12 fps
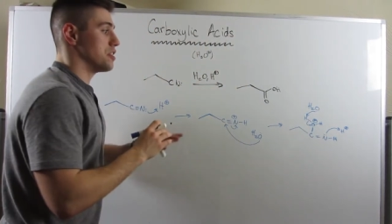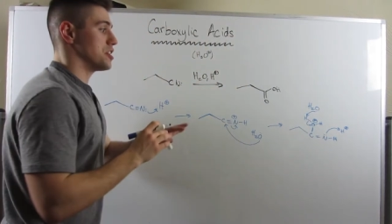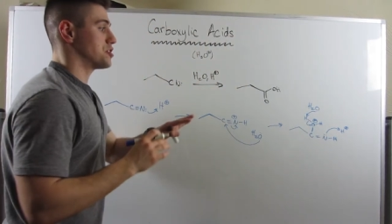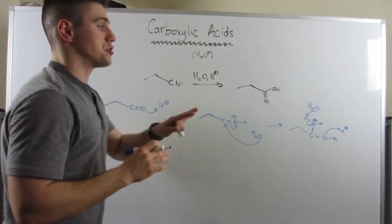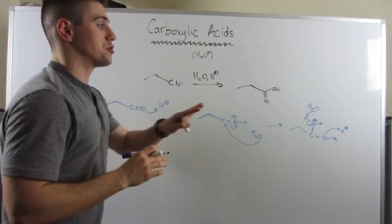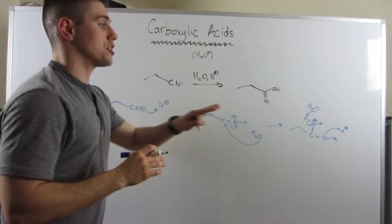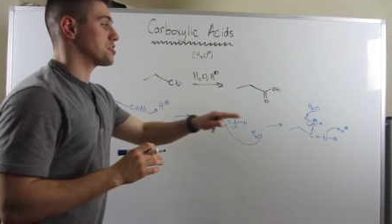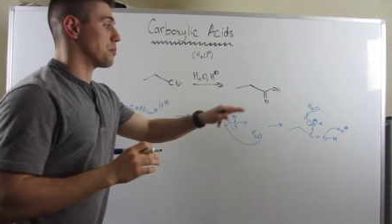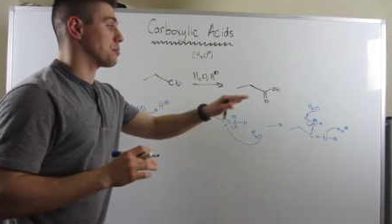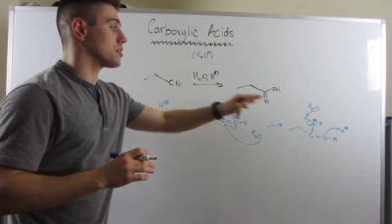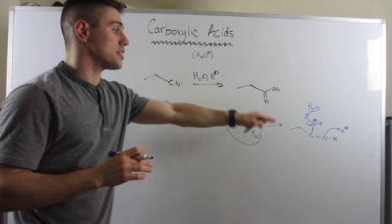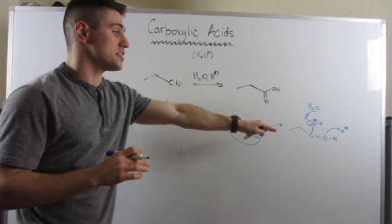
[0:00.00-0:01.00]
this is just a
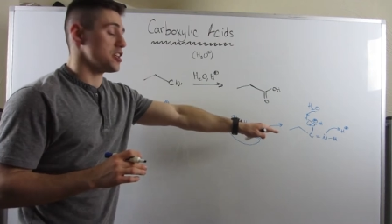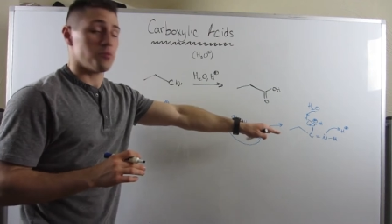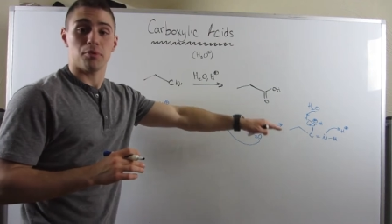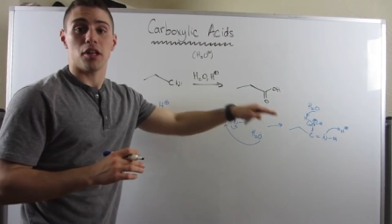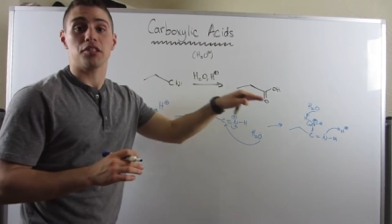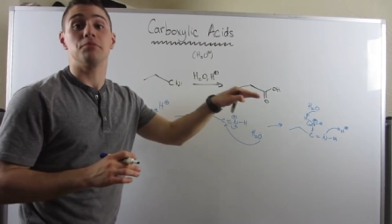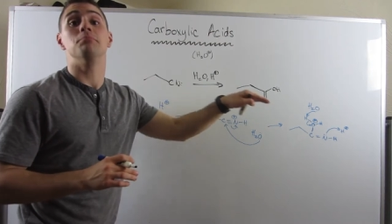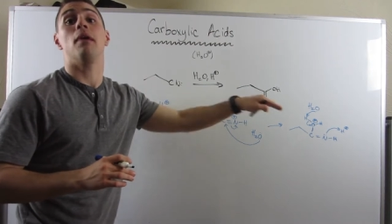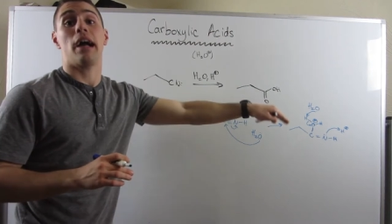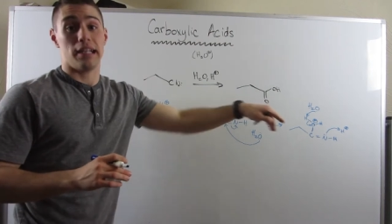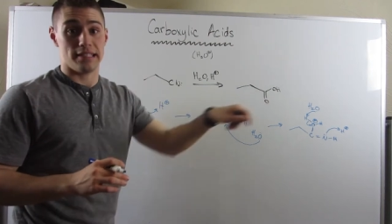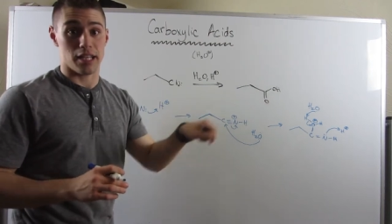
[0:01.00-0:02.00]
plus H plus
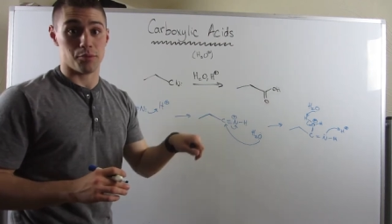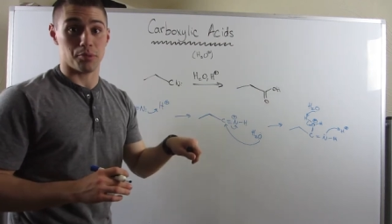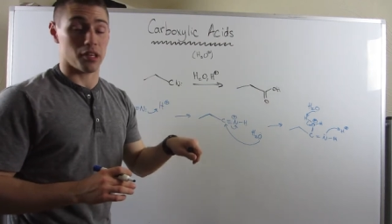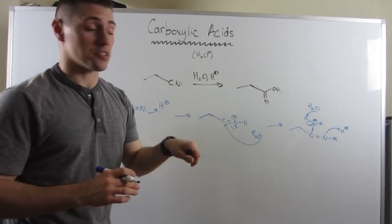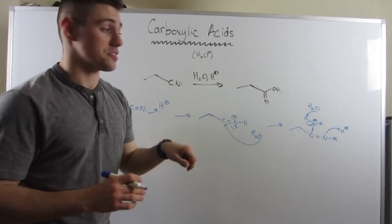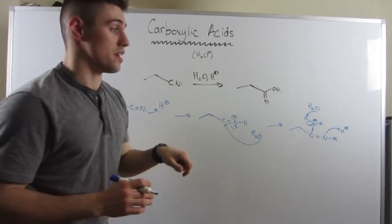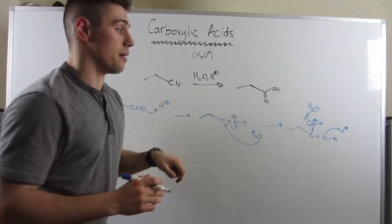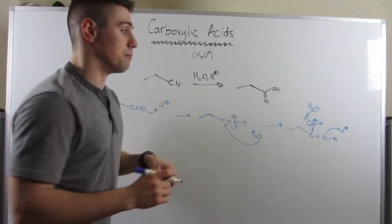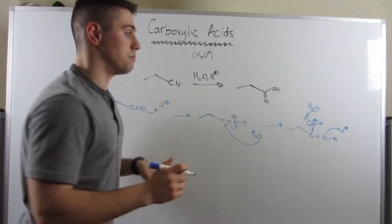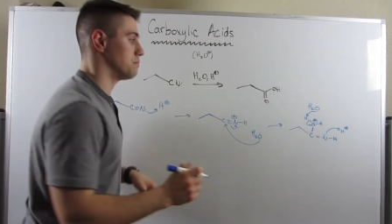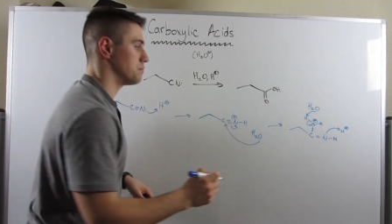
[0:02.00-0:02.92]
minus H plus step.